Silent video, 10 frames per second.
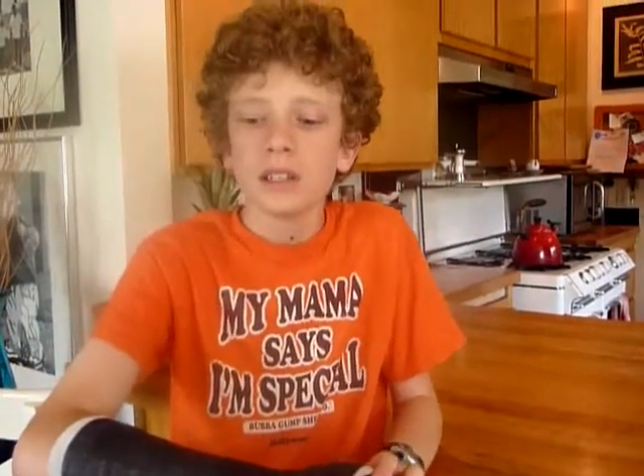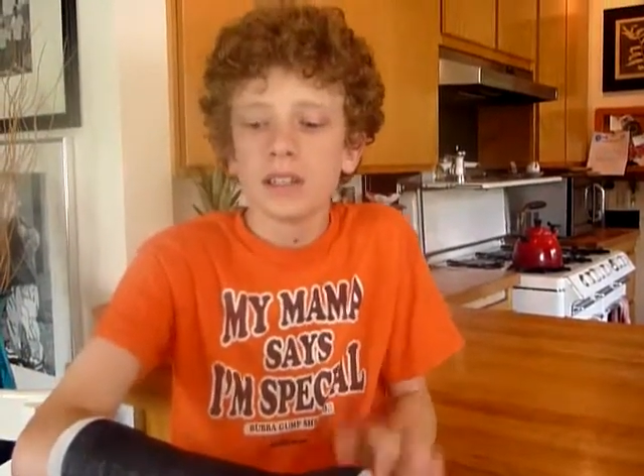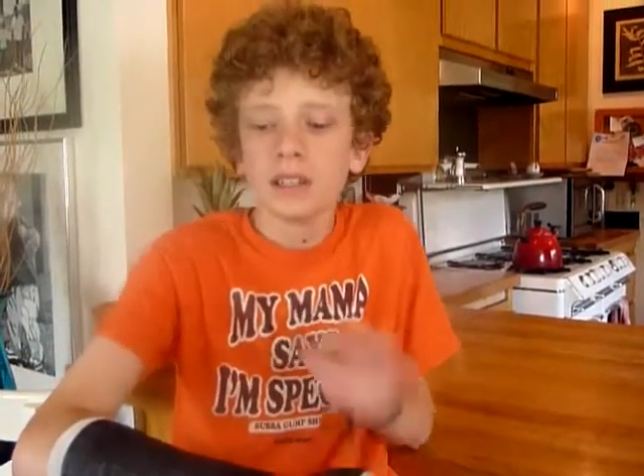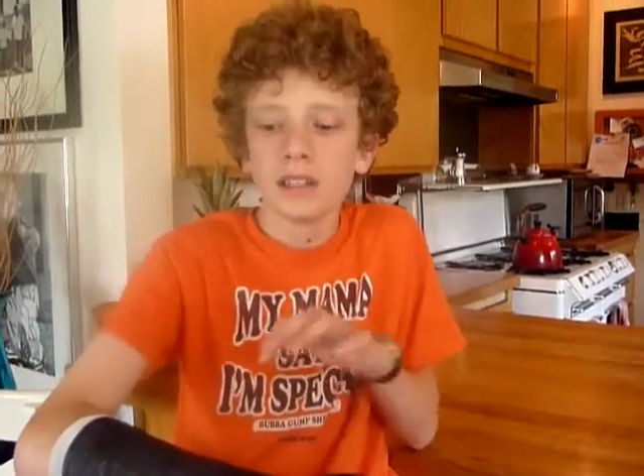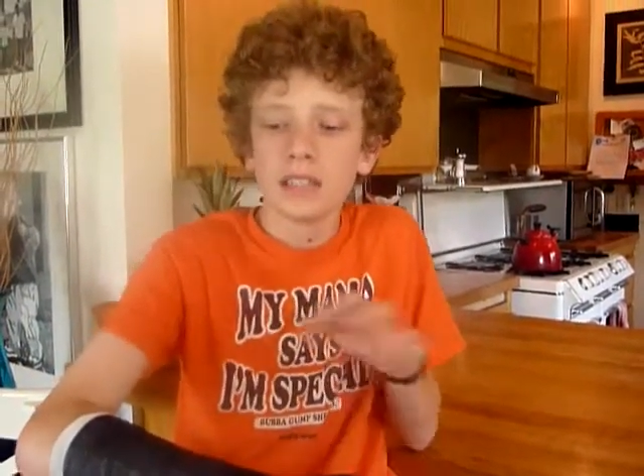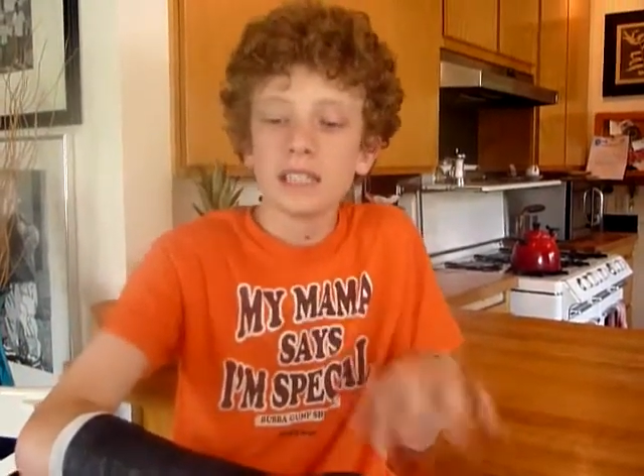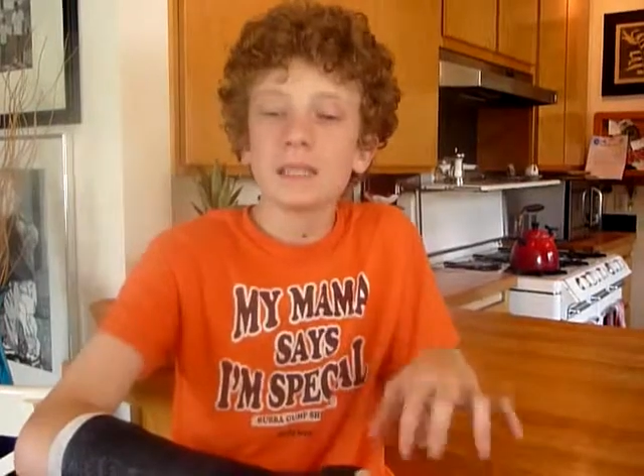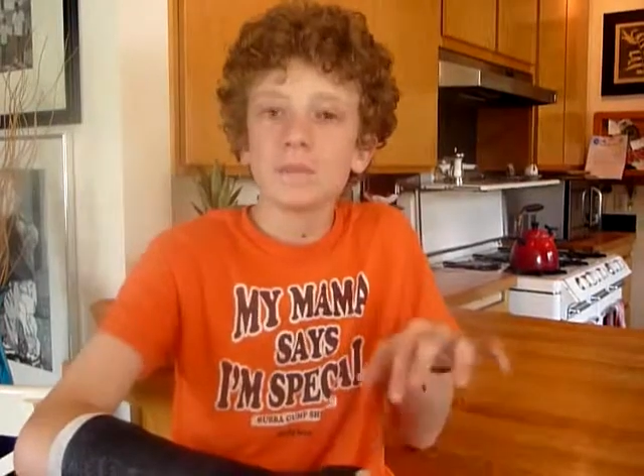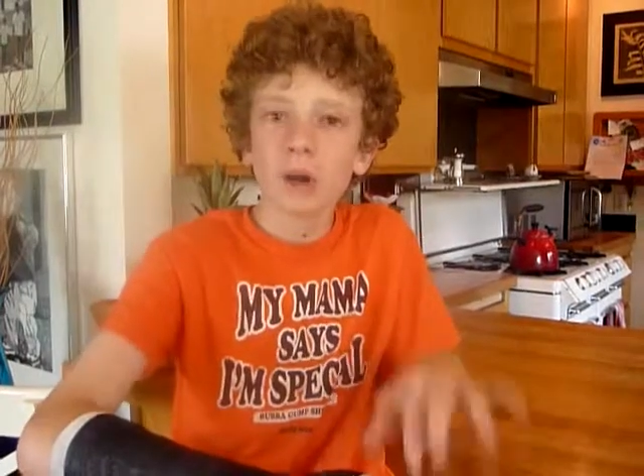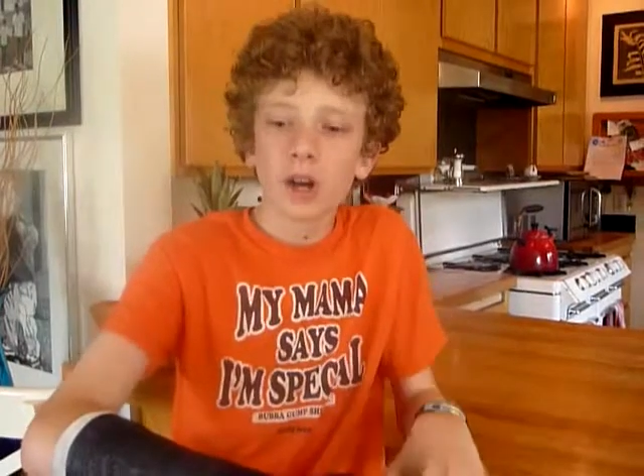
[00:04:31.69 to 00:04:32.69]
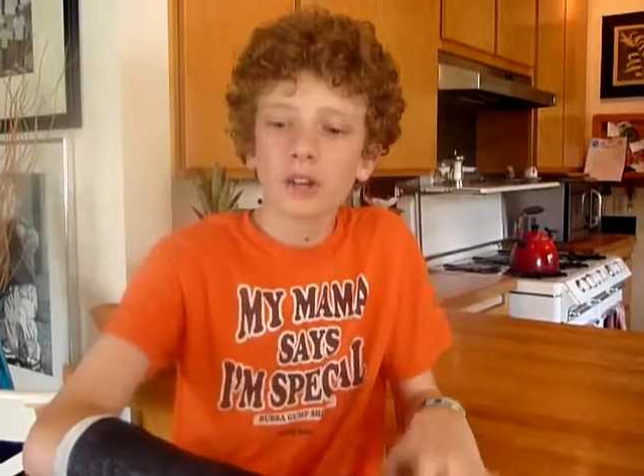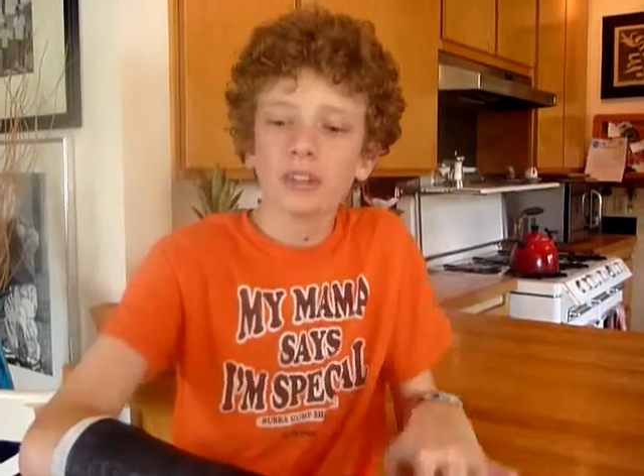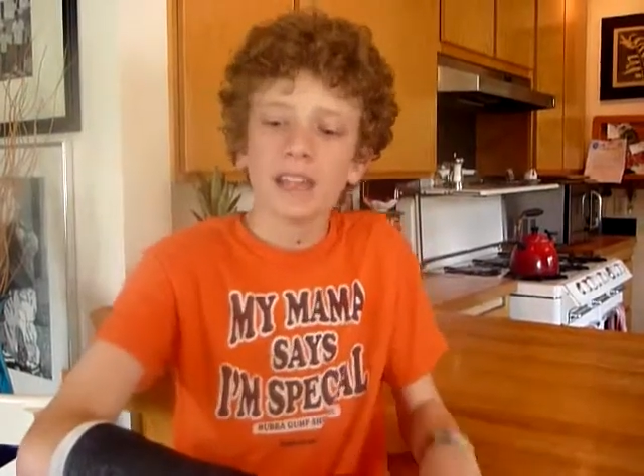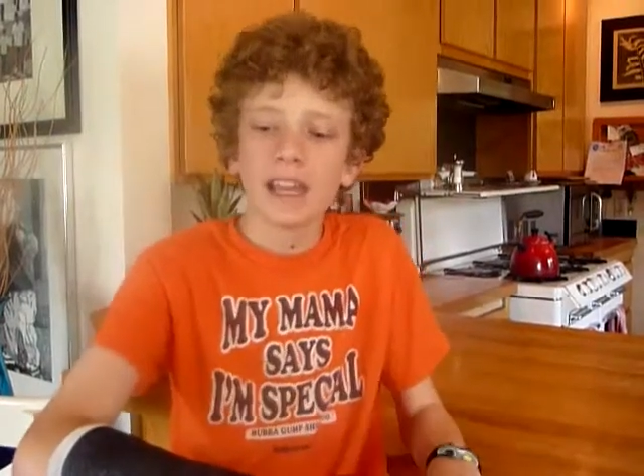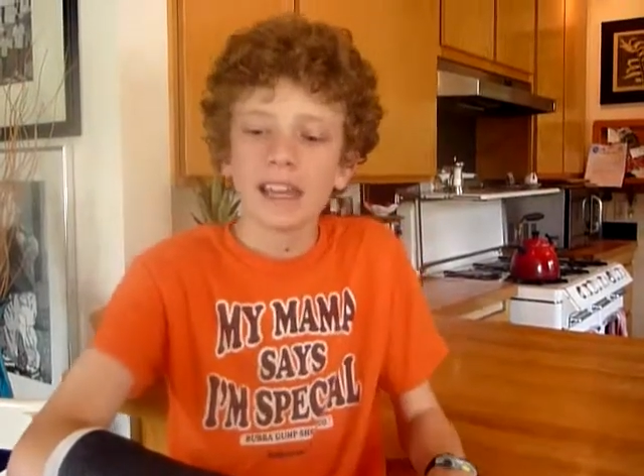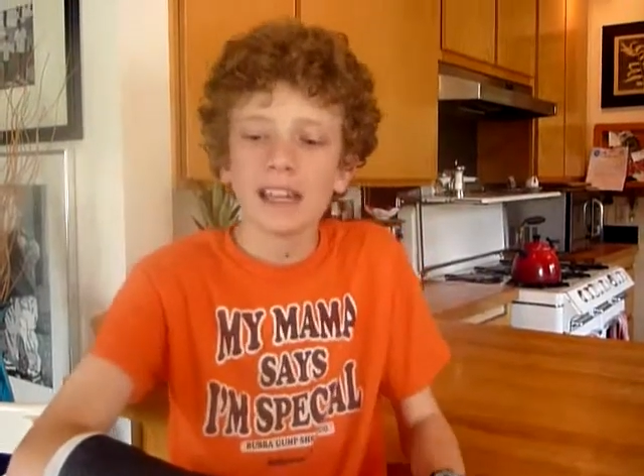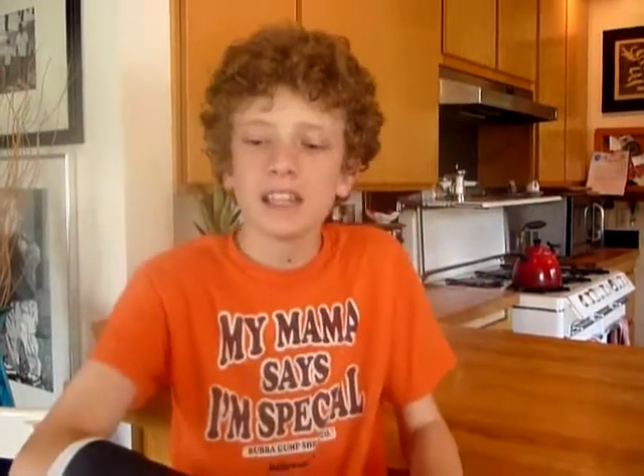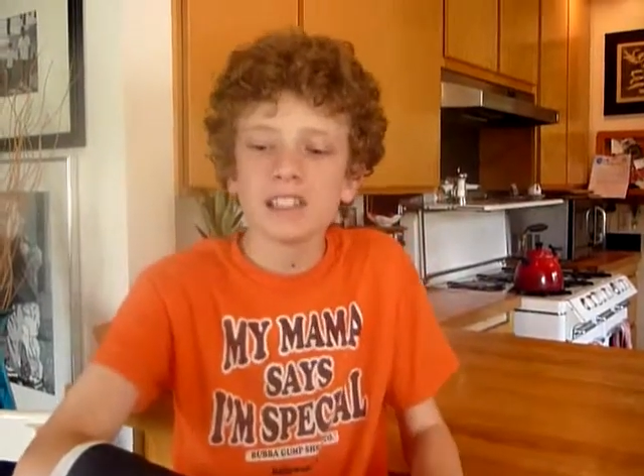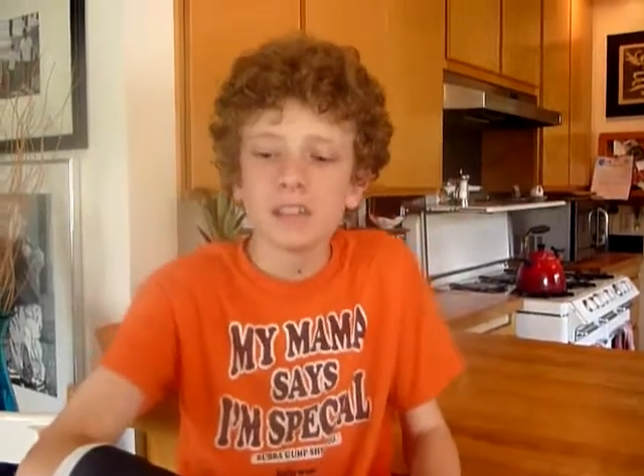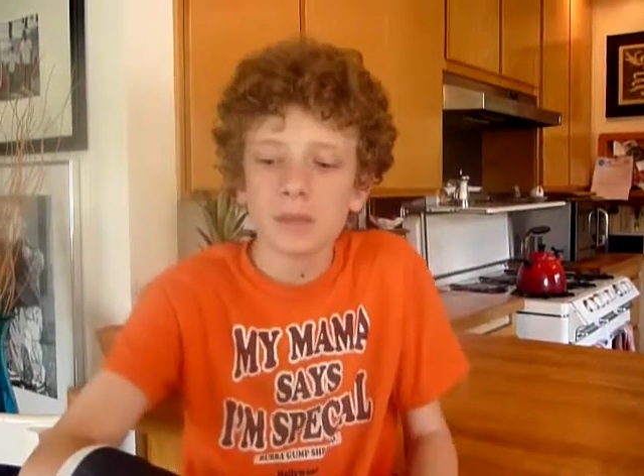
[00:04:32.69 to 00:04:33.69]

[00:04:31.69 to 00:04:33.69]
in this modern day and age